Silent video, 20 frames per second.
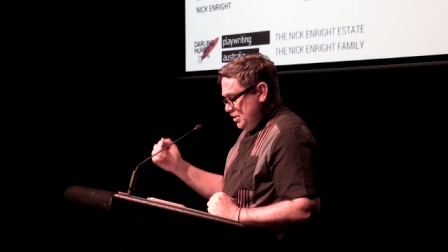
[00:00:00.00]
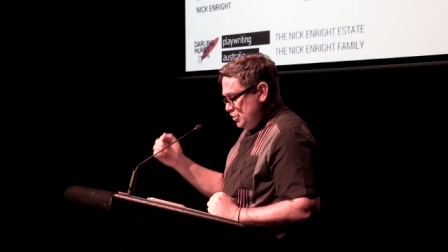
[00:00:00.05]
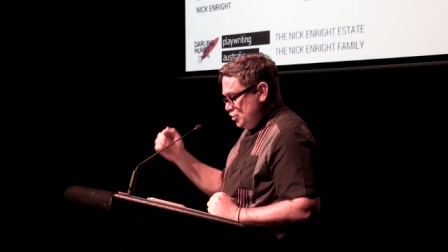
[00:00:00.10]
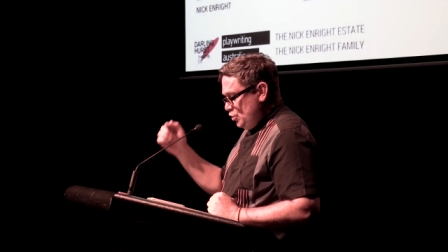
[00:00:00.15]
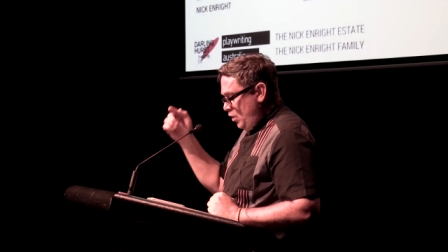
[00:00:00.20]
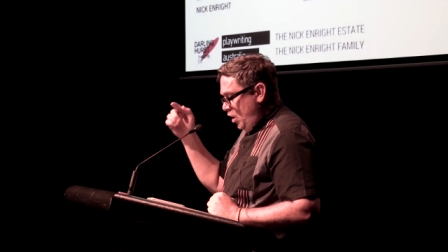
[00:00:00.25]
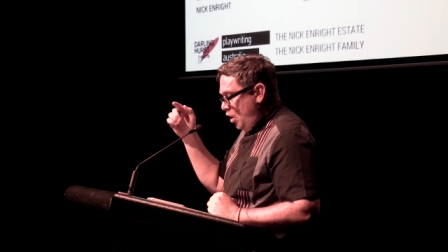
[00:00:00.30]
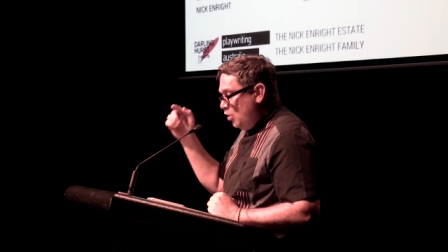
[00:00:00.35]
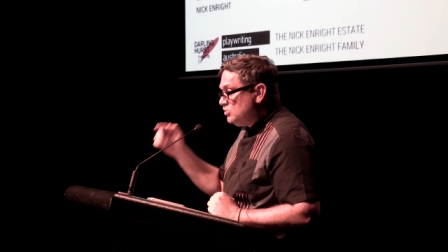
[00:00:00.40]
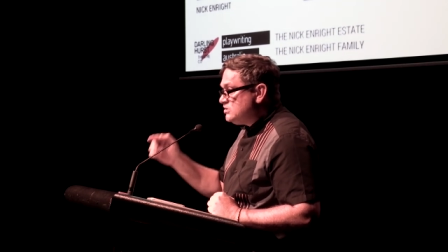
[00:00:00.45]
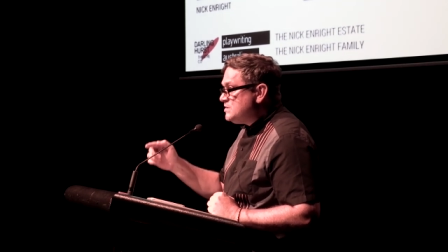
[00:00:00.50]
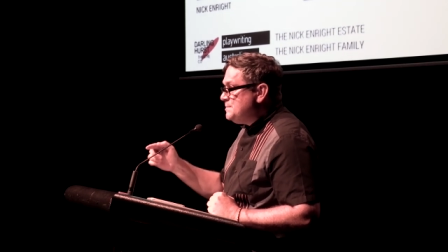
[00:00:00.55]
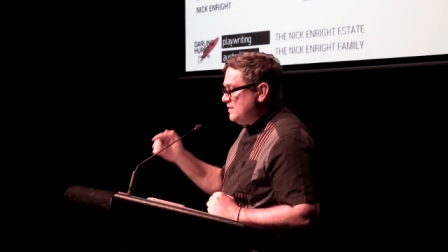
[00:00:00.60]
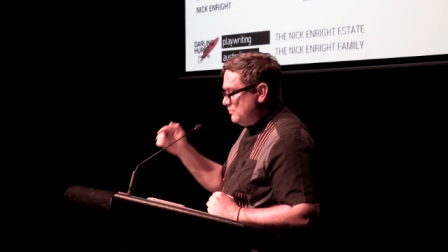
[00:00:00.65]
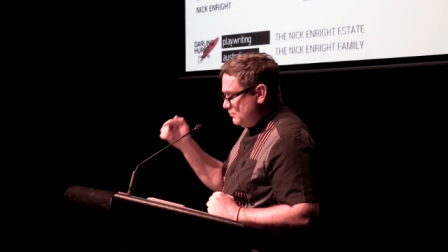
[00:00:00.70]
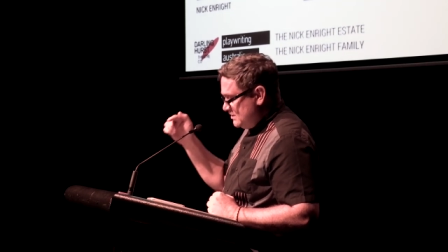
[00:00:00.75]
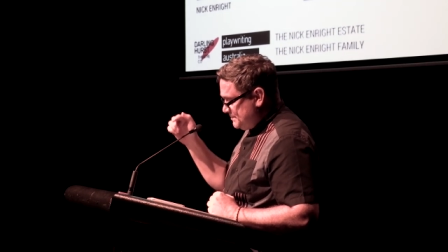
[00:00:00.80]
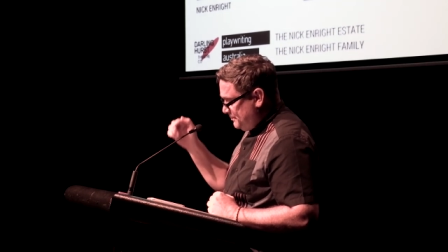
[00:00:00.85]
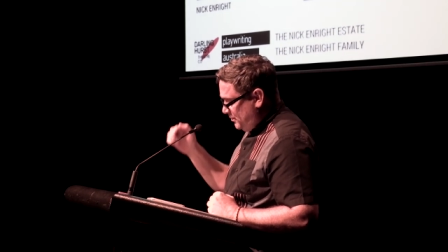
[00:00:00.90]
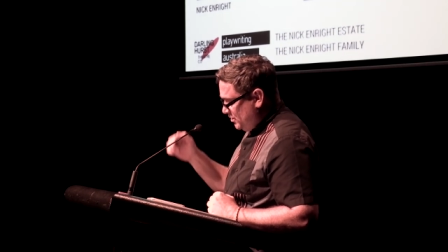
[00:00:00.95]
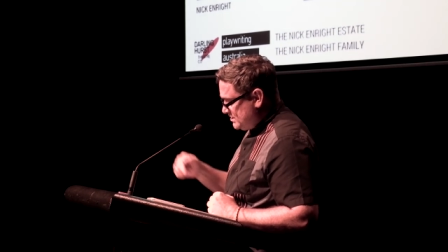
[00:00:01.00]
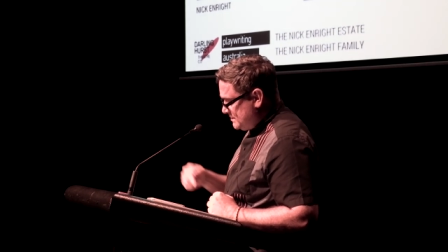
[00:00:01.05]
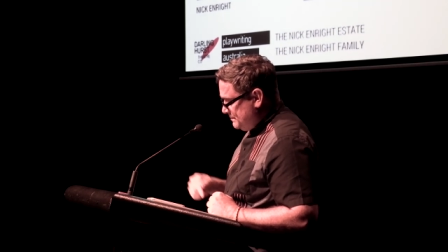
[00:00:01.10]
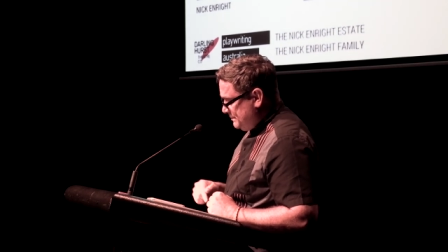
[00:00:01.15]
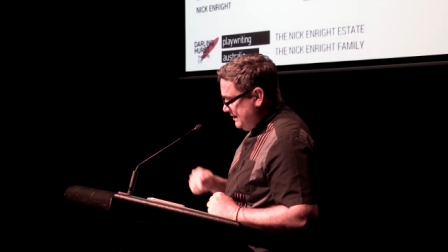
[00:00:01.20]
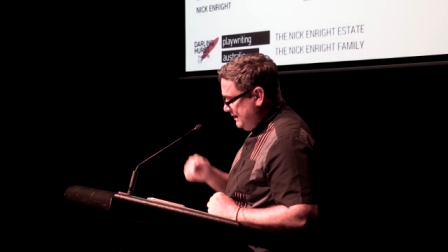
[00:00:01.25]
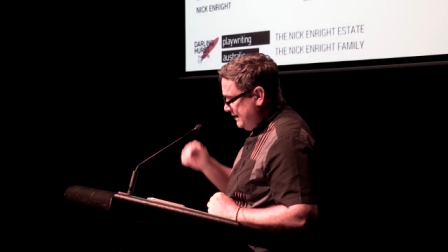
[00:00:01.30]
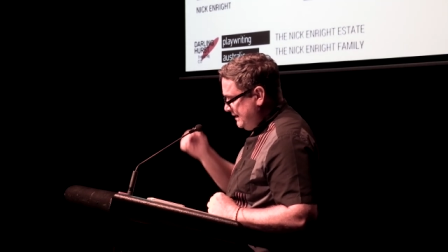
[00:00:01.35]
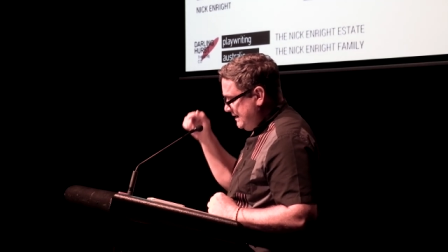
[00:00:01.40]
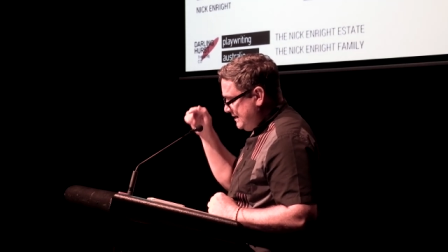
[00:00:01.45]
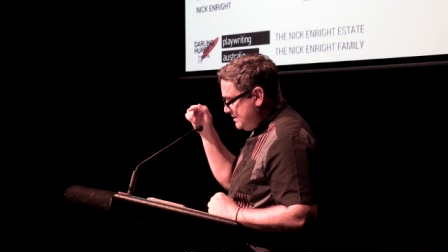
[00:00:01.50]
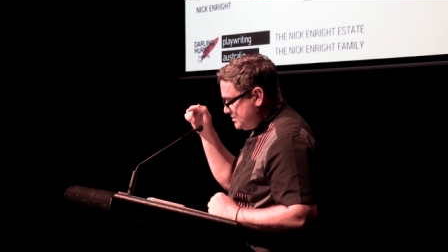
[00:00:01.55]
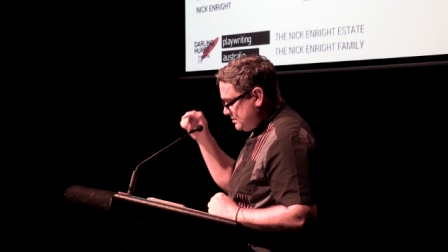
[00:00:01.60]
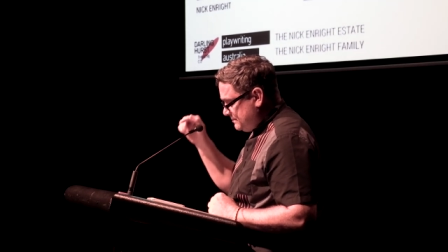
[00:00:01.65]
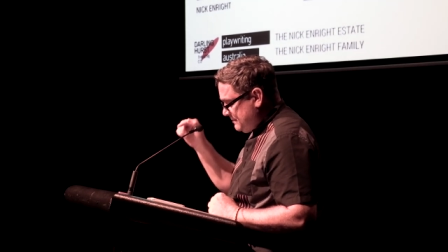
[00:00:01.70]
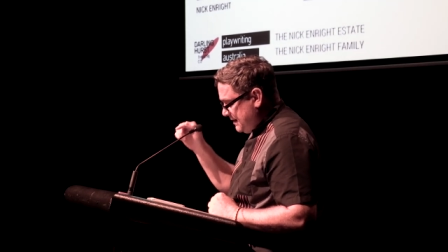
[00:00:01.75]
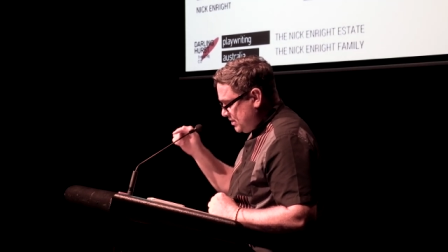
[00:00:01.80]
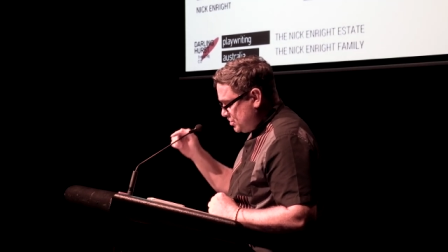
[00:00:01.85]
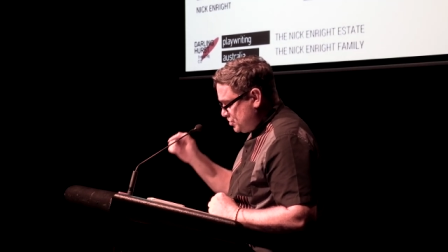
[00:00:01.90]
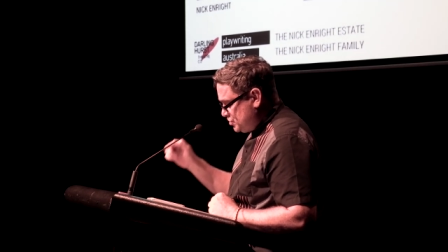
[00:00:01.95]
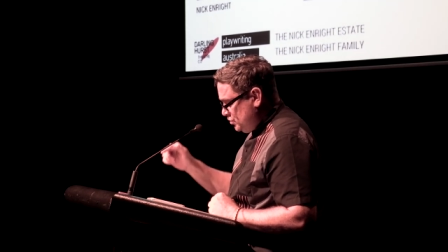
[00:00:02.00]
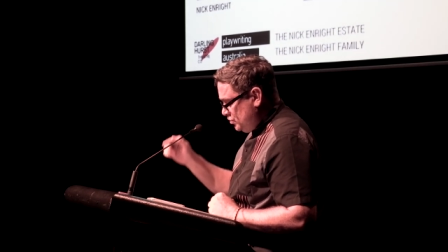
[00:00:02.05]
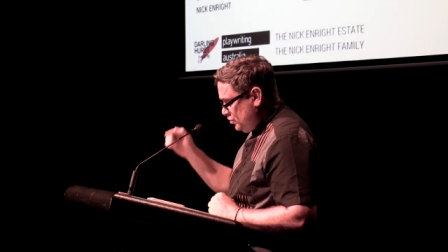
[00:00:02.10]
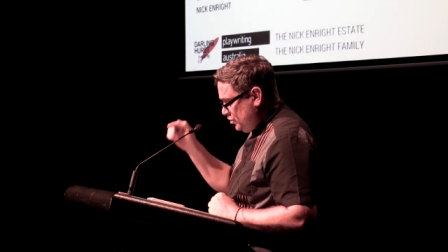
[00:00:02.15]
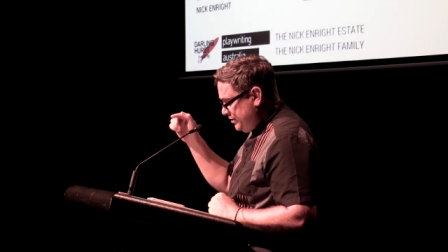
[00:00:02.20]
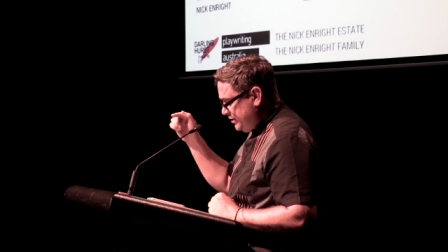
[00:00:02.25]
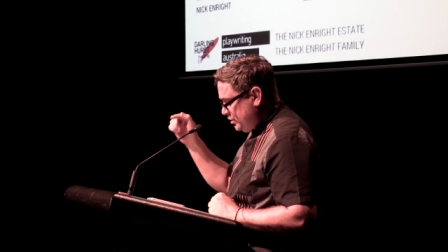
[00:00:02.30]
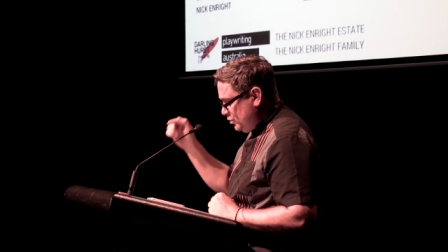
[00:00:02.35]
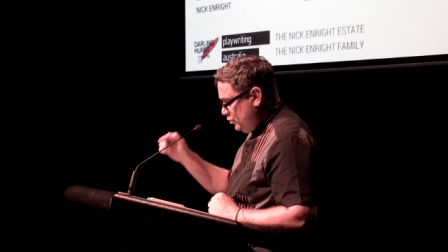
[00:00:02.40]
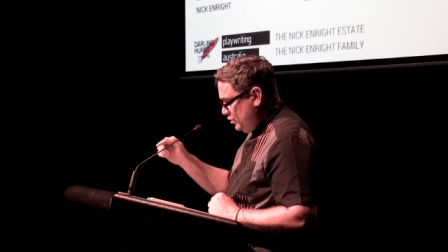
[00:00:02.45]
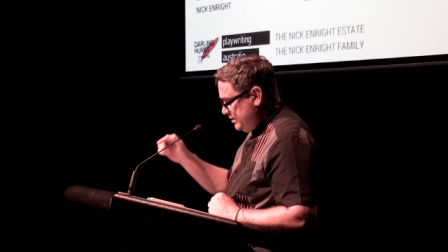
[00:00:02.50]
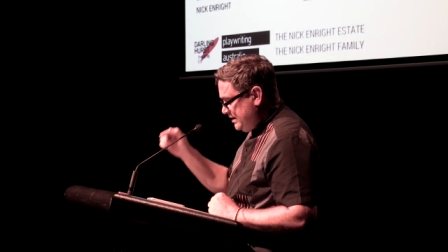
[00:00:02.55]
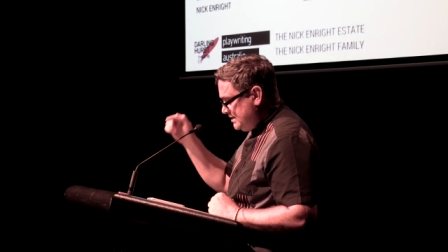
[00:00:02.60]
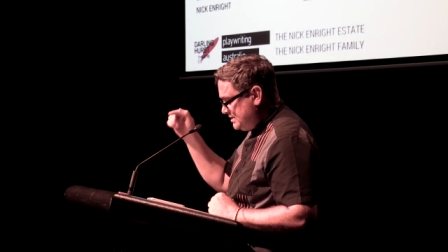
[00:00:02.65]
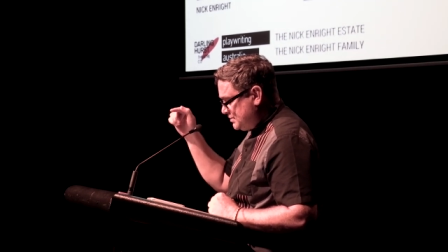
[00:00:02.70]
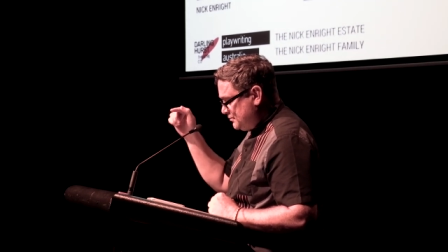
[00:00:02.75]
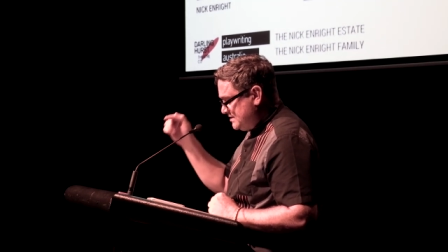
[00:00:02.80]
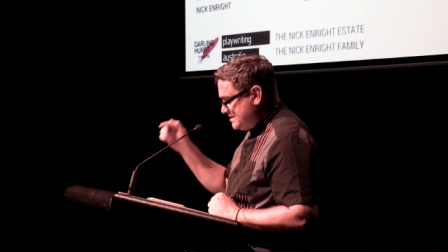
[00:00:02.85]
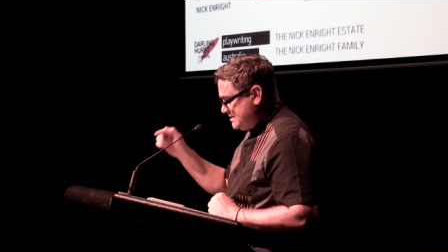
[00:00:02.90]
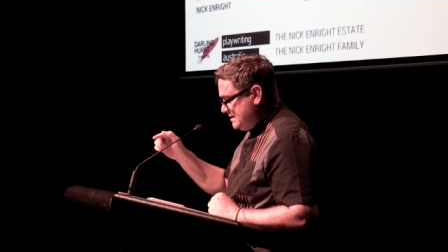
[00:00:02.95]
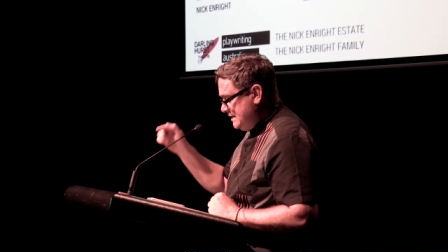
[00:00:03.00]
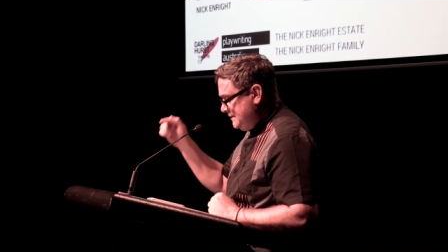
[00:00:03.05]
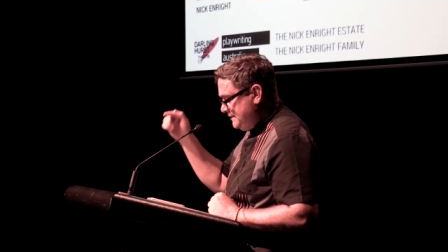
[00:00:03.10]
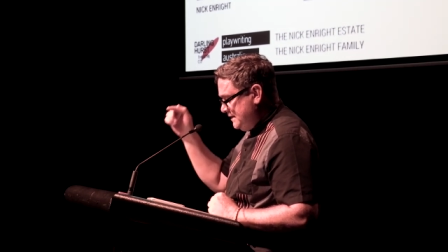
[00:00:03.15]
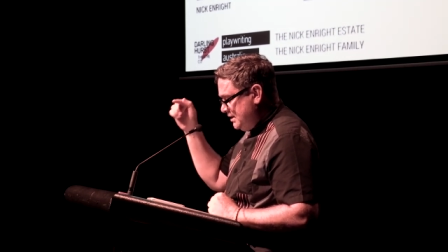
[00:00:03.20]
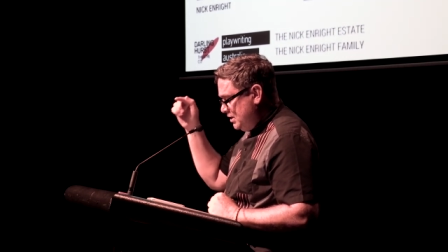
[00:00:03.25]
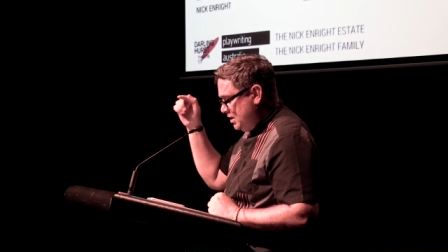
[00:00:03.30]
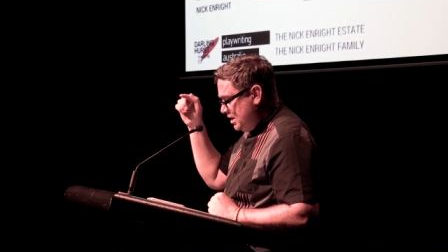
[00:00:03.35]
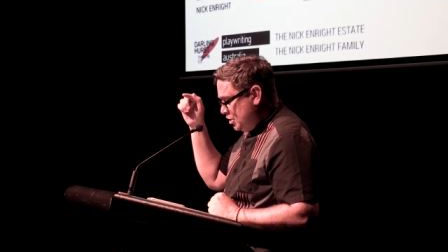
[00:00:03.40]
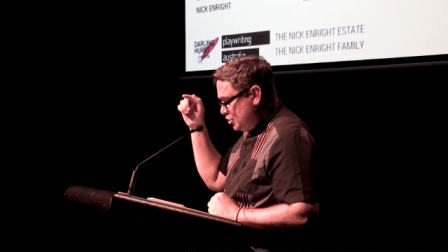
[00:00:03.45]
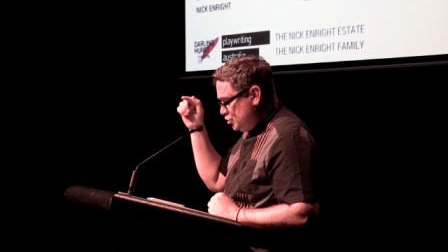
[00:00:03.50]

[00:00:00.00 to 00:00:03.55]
your ultimate responsibility is to make sure the audience are receiving